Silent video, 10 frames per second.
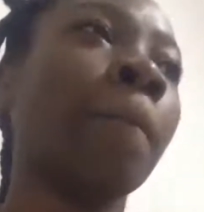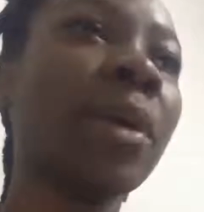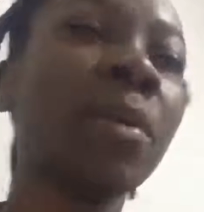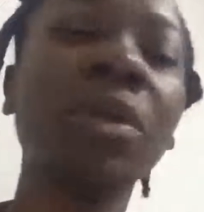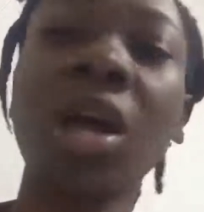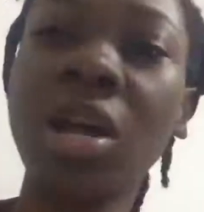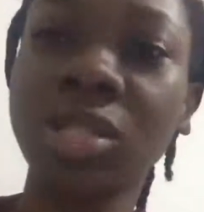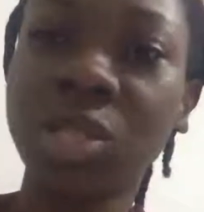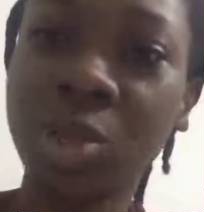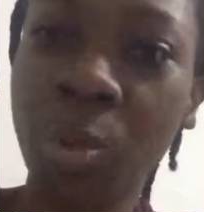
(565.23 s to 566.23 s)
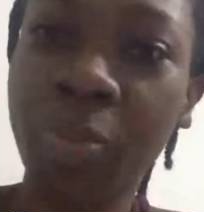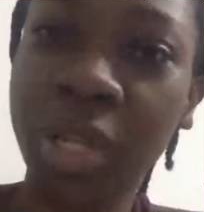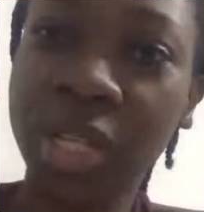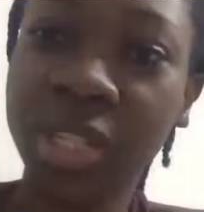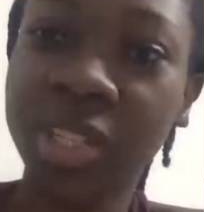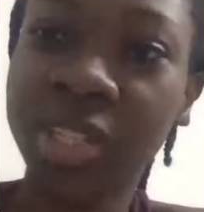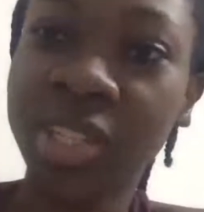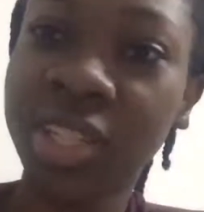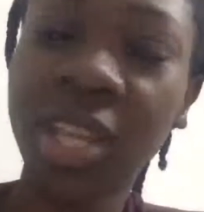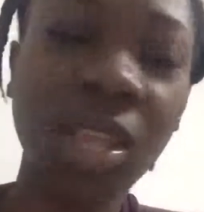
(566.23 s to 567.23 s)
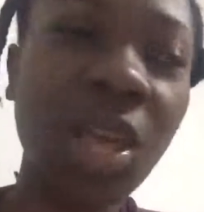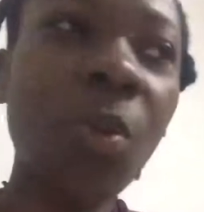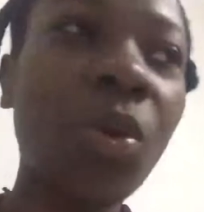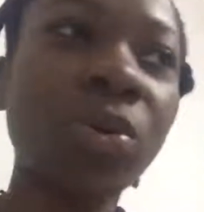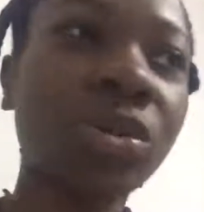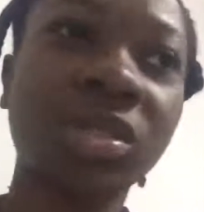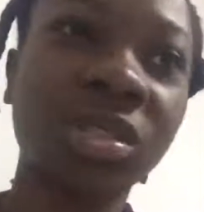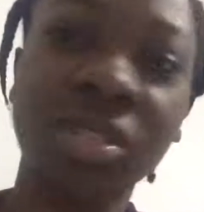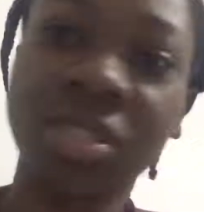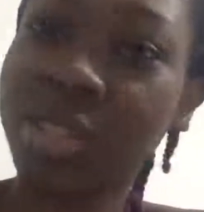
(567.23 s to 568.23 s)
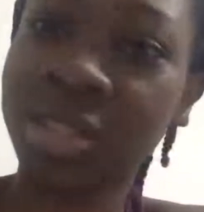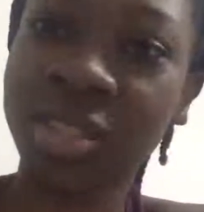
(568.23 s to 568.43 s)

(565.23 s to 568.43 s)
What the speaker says: people aren't stupid. They won't